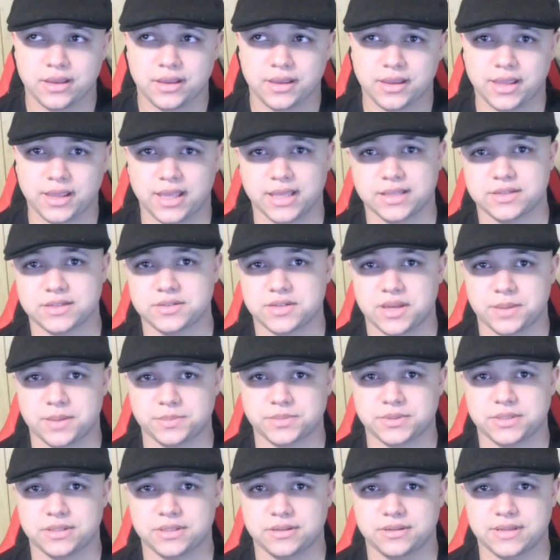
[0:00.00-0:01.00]

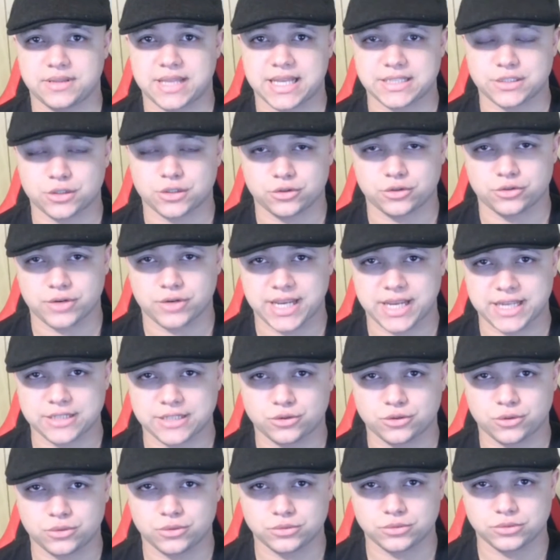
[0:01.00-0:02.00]
except that's a
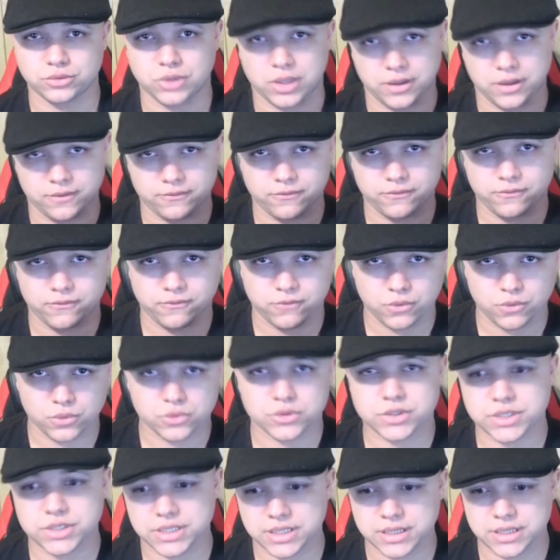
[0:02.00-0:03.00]
grand total of
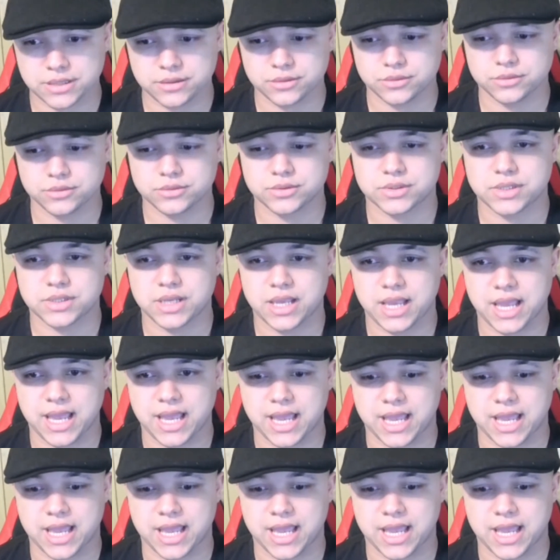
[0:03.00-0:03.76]
4 skills